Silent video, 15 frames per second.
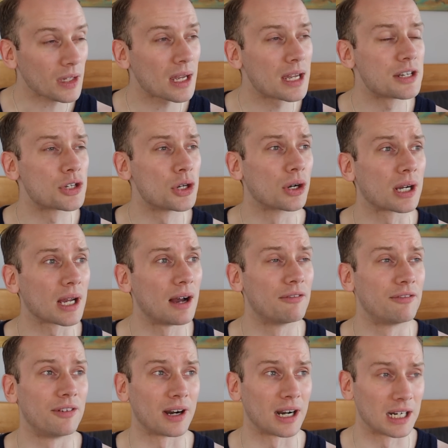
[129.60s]
It took a
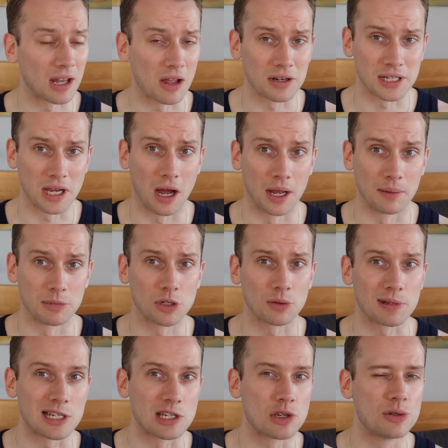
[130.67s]
very long time. It
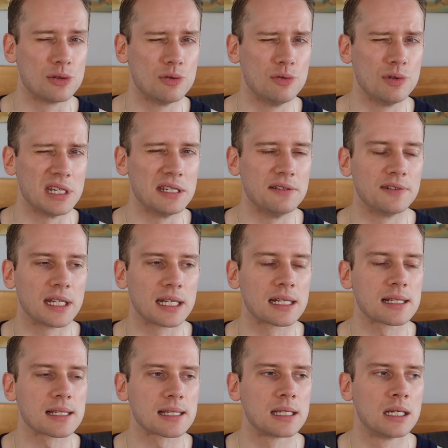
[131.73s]
took me 2
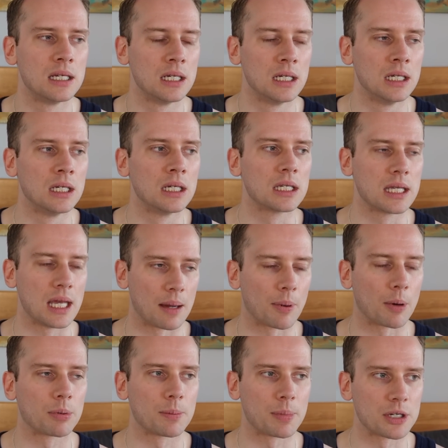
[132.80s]
evenings. Yeah,
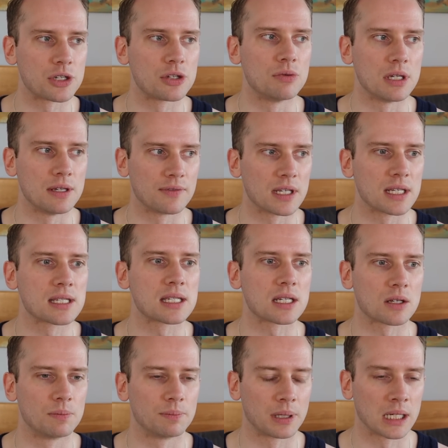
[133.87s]
probably about 2 evenings to
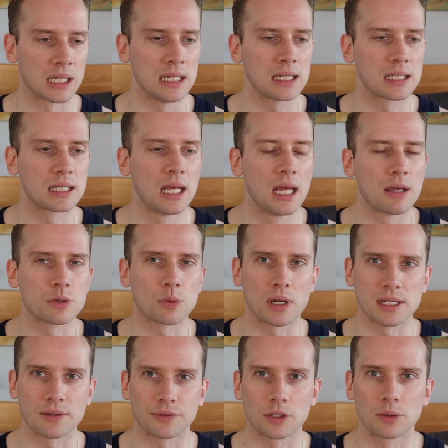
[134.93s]
complete. It's quite
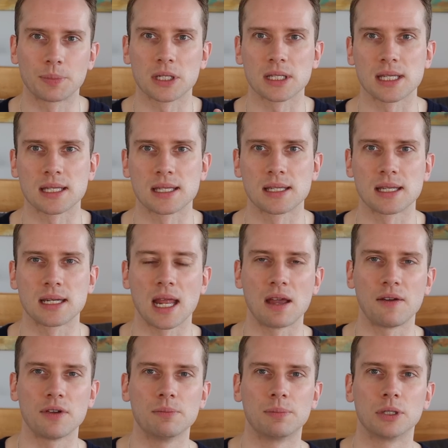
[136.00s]
difficult because this is a
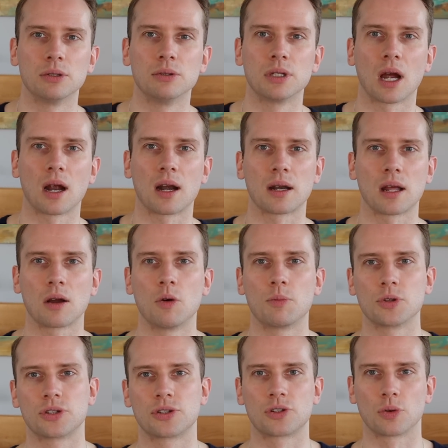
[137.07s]
navy blue yarn. I
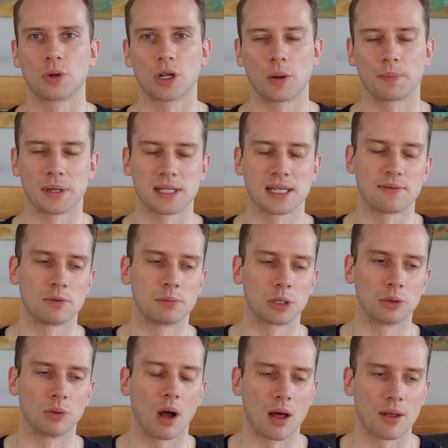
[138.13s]
hope it's showing up as navy
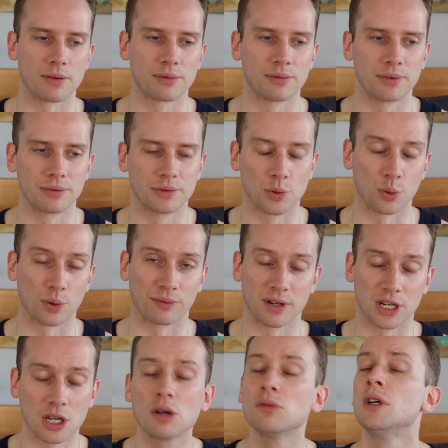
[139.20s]
blue on your
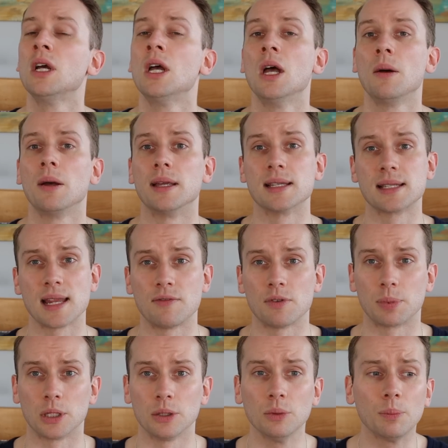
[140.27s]
video. It is navy
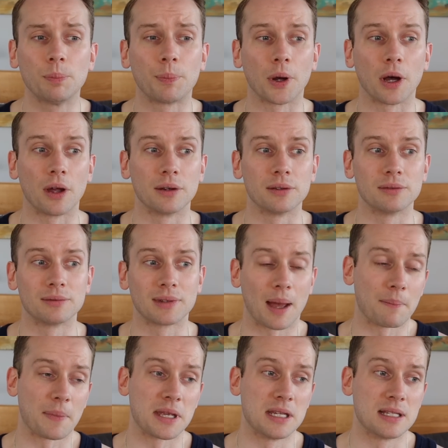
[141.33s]
blue, but
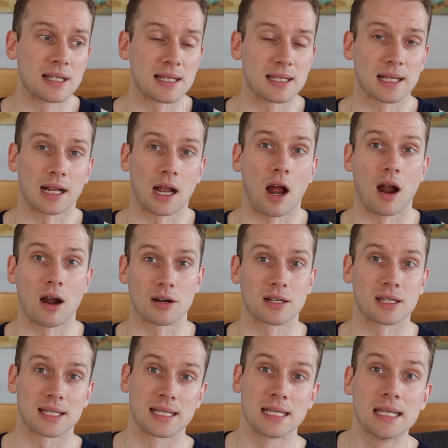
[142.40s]
that means it's like harder
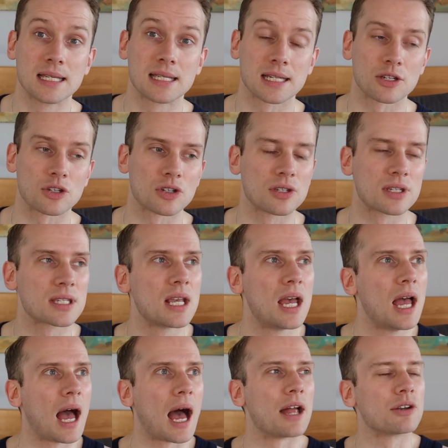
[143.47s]
to see the stitches.
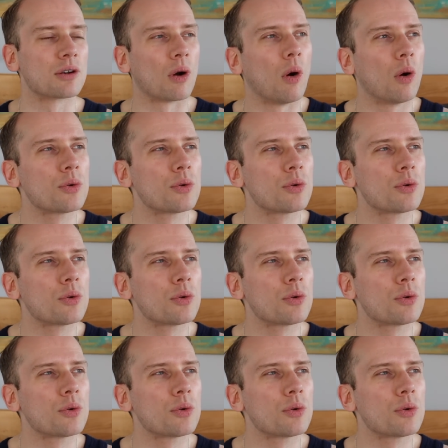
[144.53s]
And you're